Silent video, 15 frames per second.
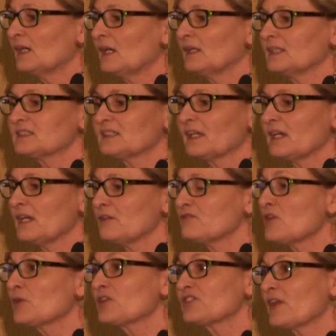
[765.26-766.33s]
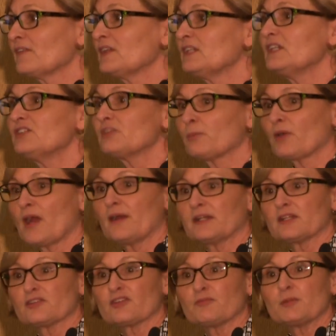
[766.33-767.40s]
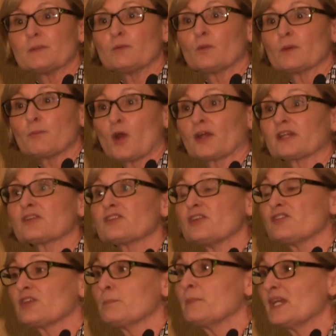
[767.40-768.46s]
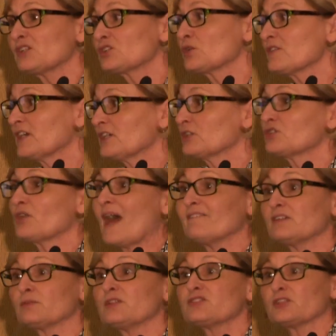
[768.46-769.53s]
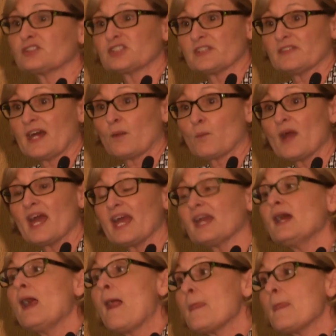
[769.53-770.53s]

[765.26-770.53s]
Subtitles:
let's say, focus on the needs and priorities of people with Parkinson's and make sure that you're driving research in that way,